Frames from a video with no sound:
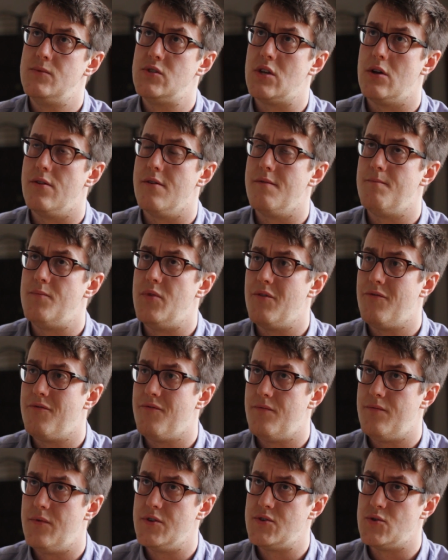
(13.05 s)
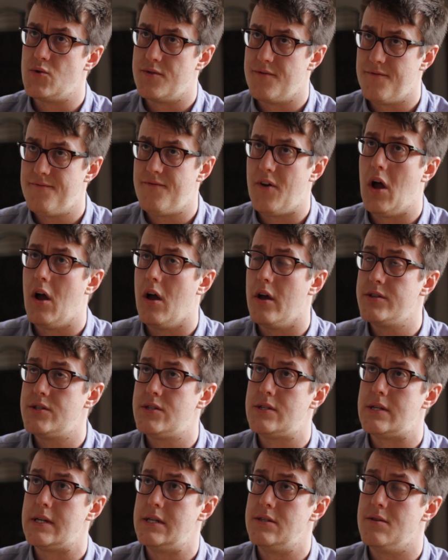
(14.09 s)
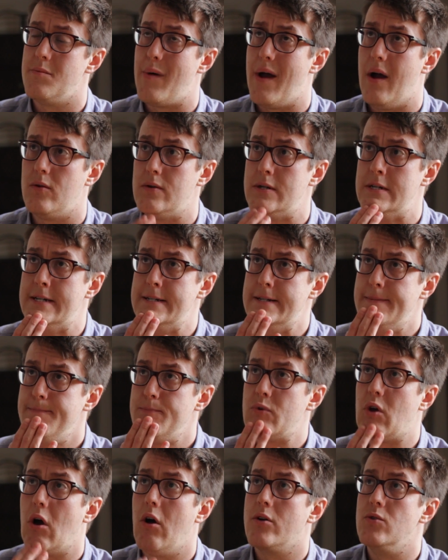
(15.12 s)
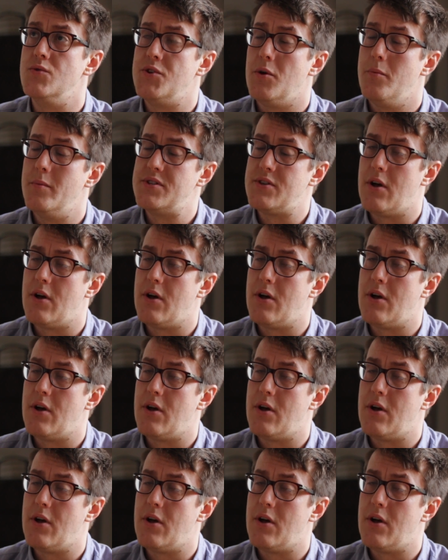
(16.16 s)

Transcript: So the sort of first is about a guy called Thomas